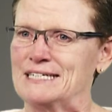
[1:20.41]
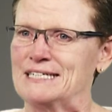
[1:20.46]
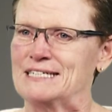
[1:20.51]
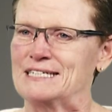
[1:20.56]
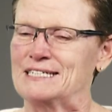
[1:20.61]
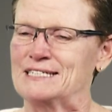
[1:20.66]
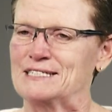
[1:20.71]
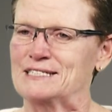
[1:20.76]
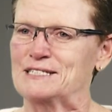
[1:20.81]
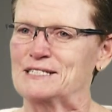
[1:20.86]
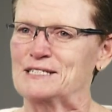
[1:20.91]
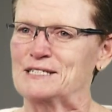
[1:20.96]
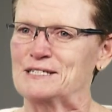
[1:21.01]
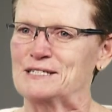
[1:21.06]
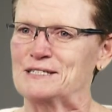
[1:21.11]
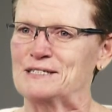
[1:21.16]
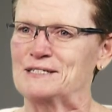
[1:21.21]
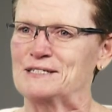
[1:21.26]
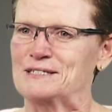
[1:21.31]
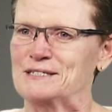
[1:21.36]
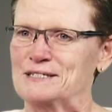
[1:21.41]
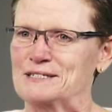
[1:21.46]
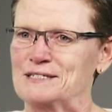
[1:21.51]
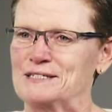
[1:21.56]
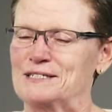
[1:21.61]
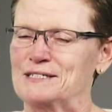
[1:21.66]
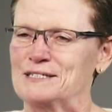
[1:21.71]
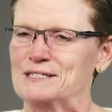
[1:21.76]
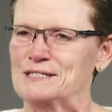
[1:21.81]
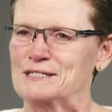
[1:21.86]
is uh,
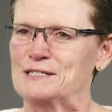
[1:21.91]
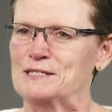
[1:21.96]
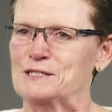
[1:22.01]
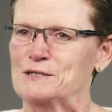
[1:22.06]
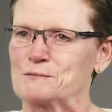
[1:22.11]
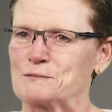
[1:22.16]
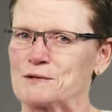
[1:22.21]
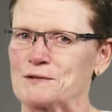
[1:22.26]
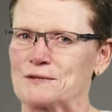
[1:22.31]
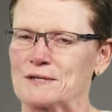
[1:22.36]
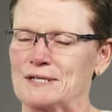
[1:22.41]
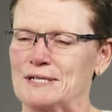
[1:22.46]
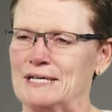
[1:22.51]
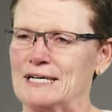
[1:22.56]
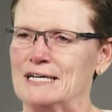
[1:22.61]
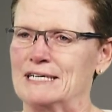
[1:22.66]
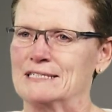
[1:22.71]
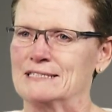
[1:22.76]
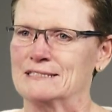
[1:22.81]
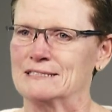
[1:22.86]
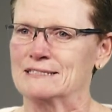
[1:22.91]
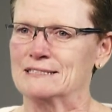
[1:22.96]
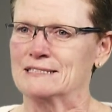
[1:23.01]
it's worth a lot.